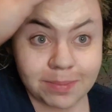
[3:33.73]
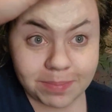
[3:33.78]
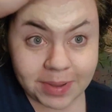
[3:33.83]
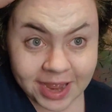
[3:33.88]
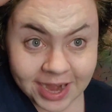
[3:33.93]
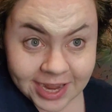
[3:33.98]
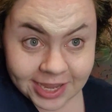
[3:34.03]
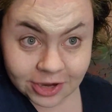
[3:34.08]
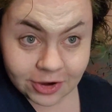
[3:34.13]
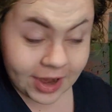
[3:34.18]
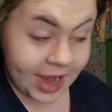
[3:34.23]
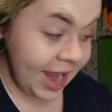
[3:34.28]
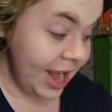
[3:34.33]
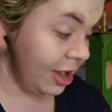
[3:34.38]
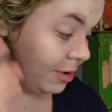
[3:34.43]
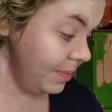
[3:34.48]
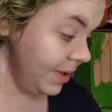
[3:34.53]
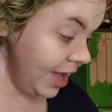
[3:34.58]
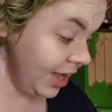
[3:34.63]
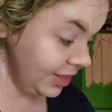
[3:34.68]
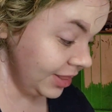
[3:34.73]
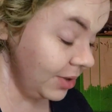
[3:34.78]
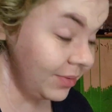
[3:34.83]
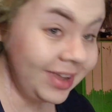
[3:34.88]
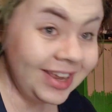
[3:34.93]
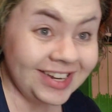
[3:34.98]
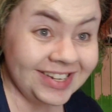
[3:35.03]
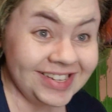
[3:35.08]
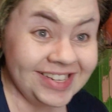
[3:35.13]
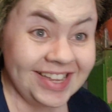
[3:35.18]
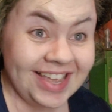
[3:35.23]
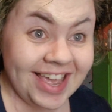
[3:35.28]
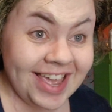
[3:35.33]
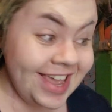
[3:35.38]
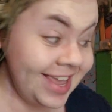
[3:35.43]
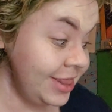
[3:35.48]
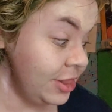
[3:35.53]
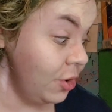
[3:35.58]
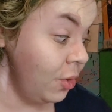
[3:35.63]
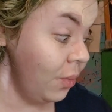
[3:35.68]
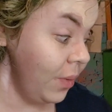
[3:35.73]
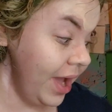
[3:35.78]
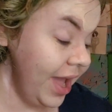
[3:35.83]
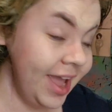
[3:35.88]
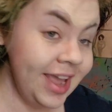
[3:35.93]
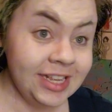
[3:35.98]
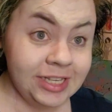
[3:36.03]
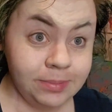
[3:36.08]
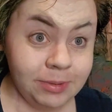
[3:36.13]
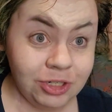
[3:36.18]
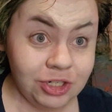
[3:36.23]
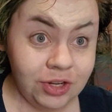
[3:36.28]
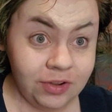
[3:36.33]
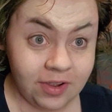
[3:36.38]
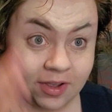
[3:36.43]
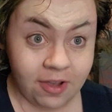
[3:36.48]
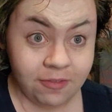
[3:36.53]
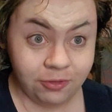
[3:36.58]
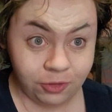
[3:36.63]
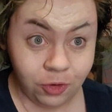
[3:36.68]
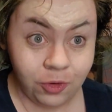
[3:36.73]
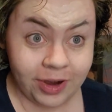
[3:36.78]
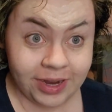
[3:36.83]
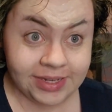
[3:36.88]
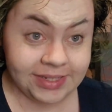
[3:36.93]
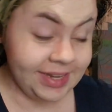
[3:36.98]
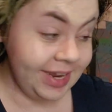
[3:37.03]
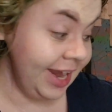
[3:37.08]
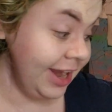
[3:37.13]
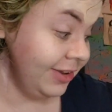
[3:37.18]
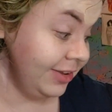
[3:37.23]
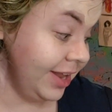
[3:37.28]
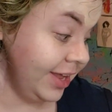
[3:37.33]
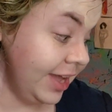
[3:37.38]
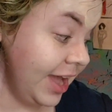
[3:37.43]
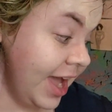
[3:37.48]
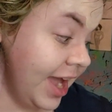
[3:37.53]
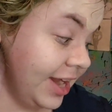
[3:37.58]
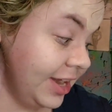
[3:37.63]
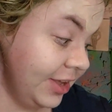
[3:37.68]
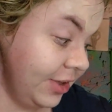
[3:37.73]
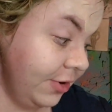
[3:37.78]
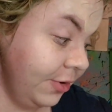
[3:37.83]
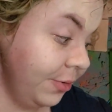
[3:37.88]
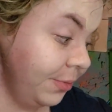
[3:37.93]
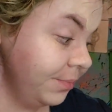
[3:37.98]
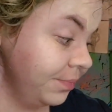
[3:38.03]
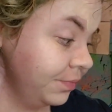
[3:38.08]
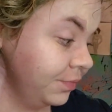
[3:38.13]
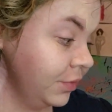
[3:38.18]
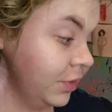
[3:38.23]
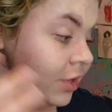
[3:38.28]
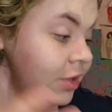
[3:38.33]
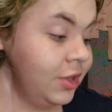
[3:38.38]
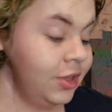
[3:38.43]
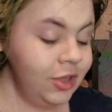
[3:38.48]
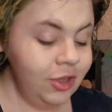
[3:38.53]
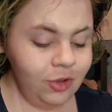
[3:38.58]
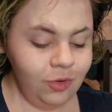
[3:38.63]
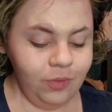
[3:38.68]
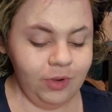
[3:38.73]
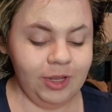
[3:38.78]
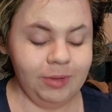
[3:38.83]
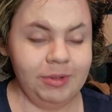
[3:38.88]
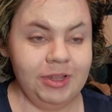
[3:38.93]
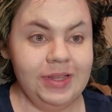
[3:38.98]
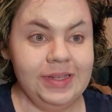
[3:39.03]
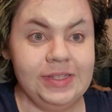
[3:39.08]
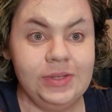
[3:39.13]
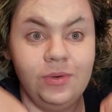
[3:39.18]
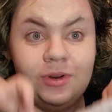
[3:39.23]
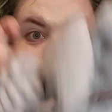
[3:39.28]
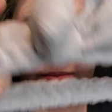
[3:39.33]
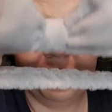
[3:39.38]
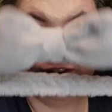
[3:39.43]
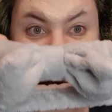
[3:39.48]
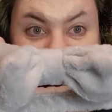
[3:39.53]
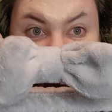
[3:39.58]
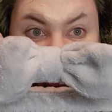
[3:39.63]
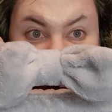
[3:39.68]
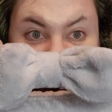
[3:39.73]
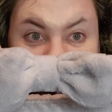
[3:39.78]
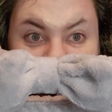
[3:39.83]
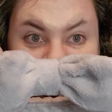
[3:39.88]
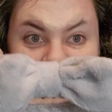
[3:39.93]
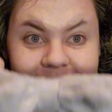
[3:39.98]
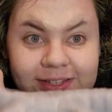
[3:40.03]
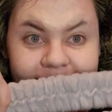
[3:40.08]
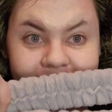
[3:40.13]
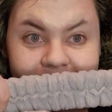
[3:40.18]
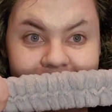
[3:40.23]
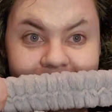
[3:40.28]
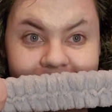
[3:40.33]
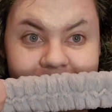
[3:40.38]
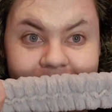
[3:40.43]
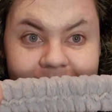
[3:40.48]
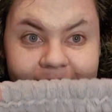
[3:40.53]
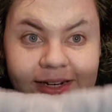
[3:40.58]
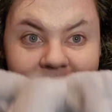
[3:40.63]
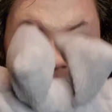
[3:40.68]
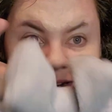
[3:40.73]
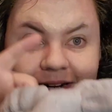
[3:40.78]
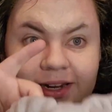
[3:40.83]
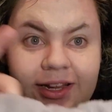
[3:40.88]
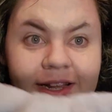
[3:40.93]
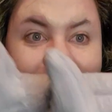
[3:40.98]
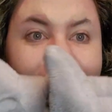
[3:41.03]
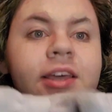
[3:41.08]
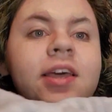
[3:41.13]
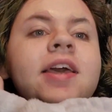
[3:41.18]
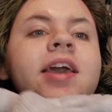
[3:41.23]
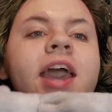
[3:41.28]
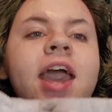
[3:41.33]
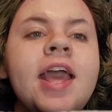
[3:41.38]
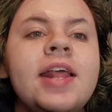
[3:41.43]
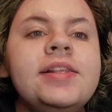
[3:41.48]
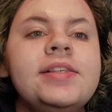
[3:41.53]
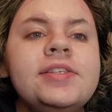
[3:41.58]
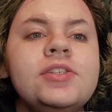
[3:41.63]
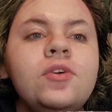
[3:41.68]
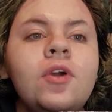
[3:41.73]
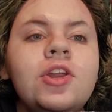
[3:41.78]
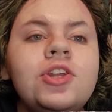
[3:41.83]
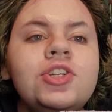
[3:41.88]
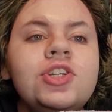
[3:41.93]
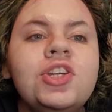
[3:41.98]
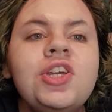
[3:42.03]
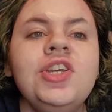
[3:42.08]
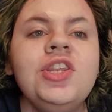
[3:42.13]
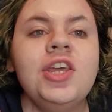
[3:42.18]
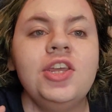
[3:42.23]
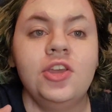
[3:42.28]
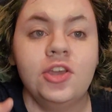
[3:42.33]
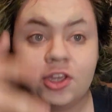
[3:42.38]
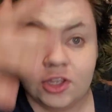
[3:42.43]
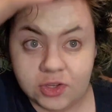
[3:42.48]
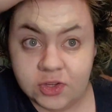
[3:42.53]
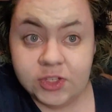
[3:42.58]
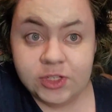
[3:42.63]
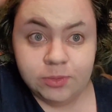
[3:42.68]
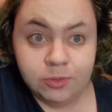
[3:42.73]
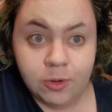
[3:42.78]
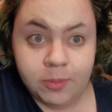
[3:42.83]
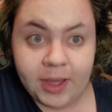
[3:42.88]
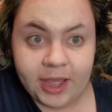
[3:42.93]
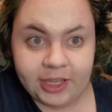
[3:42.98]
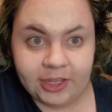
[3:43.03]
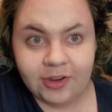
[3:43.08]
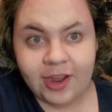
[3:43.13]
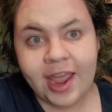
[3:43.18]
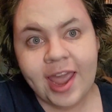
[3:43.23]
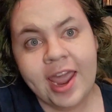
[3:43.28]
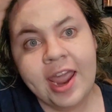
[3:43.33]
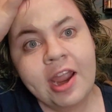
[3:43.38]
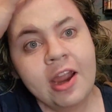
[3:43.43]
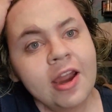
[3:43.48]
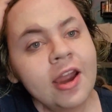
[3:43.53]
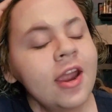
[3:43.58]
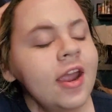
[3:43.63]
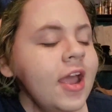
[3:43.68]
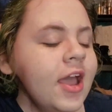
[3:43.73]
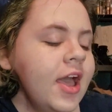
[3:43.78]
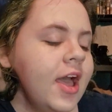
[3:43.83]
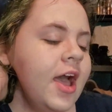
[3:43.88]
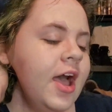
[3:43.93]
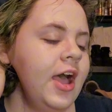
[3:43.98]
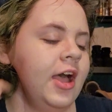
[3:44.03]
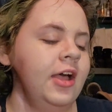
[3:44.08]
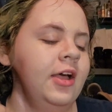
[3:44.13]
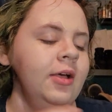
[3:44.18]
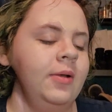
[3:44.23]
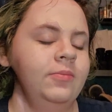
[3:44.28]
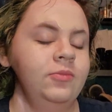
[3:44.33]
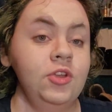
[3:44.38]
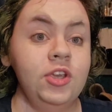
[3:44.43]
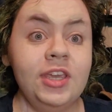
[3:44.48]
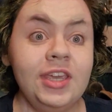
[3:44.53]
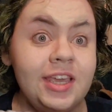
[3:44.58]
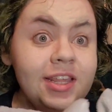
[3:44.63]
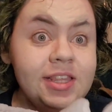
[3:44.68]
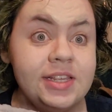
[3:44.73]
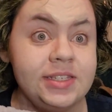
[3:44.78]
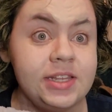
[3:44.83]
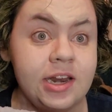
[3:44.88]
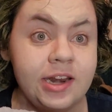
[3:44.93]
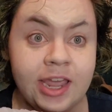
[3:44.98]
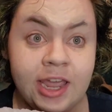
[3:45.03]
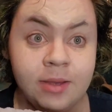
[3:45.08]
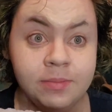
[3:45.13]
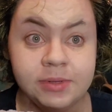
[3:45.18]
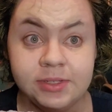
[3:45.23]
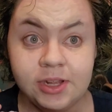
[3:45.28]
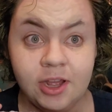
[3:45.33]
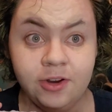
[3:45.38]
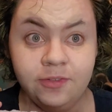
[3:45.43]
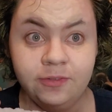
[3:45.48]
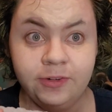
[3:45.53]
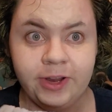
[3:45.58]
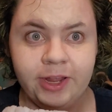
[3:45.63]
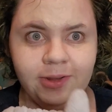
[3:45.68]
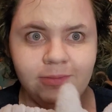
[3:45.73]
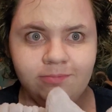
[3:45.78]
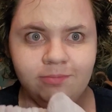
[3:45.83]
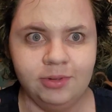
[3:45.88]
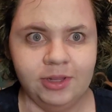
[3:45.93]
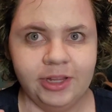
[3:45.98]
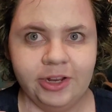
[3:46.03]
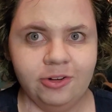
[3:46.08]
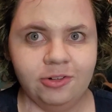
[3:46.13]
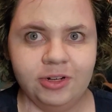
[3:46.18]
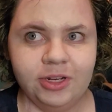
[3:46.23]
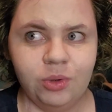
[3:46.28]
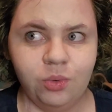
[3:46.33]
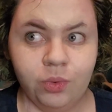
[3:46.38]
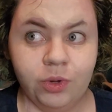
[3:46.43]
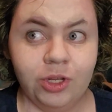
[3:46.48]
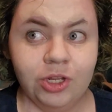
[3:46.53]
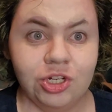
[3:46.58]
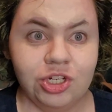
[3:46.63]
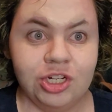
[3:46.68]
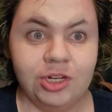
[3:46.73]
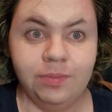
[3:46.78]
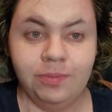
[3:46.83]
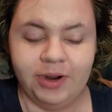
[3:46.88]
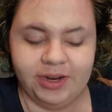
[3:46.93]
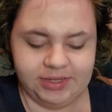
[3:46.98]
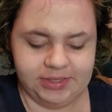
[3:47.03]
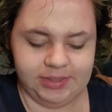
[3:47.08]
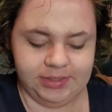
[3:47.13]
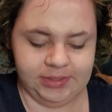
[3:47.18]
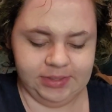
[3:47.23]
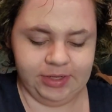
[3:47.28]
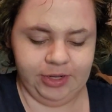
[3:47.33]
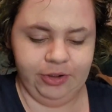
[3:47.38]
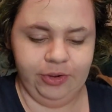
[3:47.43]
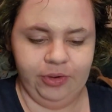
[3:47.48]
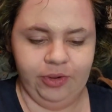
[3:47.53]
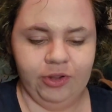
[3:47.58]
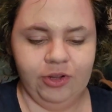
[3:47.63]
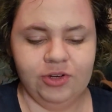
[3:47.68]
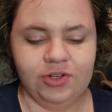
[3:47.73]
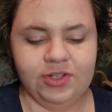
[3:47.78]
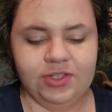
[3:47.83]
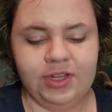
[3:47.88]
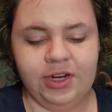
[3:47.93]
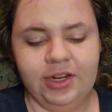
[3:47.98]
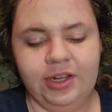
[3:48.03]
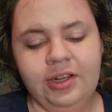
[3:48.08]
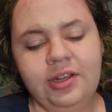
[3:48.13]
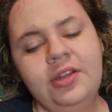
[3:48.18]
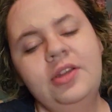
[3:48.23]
pinning your hair back, that way it doesn't get in the way, especially if you have crazy hair like I do. We're gonna be using one of my favorites, this little head scrunchie that you can use to pull back your hair. You can get these on Amazon for literally really cheap prices, so you're just gonna